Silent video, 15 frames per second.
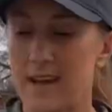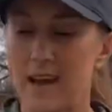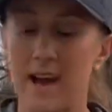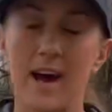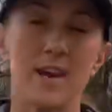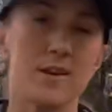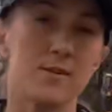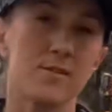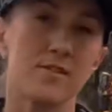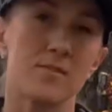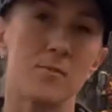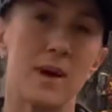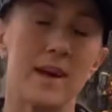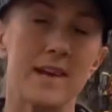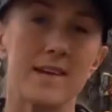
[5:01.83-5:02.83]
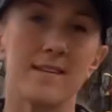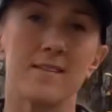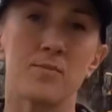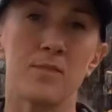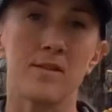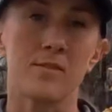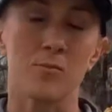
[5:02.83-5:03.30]
and I used my
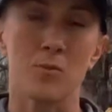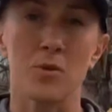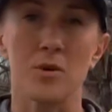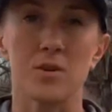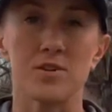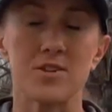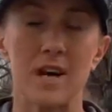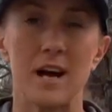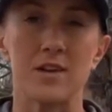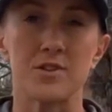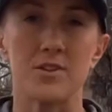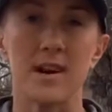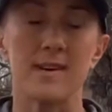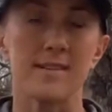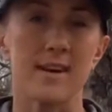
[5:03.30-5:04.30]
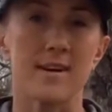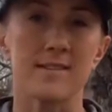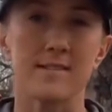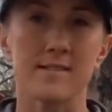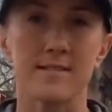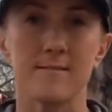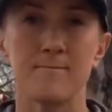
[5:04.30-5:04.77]
ESP Swirl Challenger
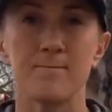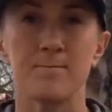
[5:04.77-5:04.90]
SS.